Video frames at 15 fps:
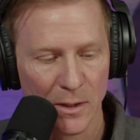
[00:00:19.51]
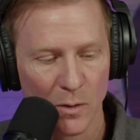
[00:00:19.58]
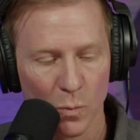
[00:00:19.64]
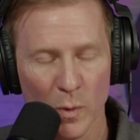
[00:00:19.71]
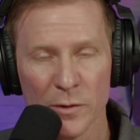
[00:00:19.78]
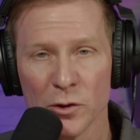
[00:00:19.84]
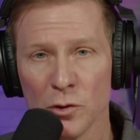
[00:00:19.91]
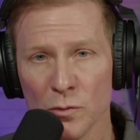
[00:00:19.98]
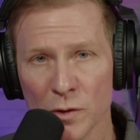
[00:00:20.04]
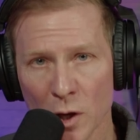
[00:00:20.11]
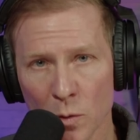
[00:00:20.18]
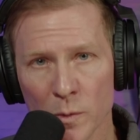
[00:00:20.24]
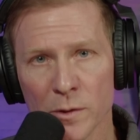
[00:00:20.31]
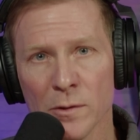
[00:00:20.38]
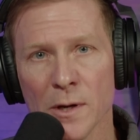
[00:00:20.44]
Whether you
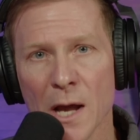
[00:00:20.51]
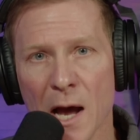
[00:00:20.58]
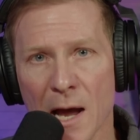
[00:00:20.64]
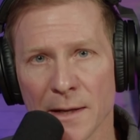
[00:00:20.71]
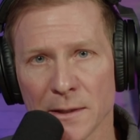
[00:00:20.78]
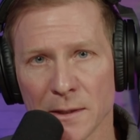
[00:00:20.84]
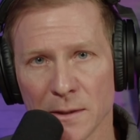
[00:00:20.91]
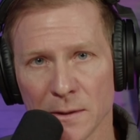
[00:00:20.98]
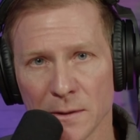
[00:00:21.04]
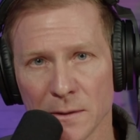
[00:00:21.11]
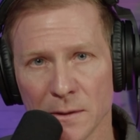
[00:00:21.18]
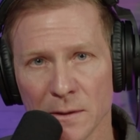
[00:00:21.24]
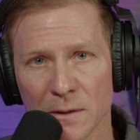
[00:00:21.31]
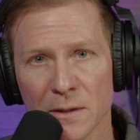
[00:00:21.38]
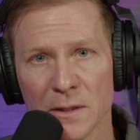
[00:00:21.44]
know it or not,
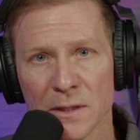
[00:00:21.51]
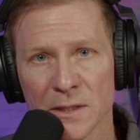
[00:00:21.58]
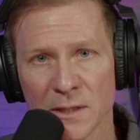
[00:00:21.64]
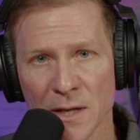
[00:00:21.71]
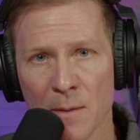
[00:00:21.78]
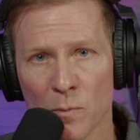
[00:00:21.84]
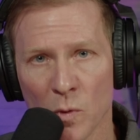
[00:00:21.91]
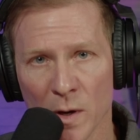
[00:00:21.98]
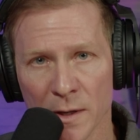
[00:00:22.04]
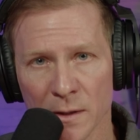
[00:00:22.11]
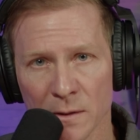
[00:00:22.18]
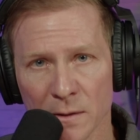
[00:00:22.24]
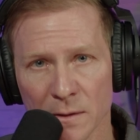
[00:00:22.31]
someone,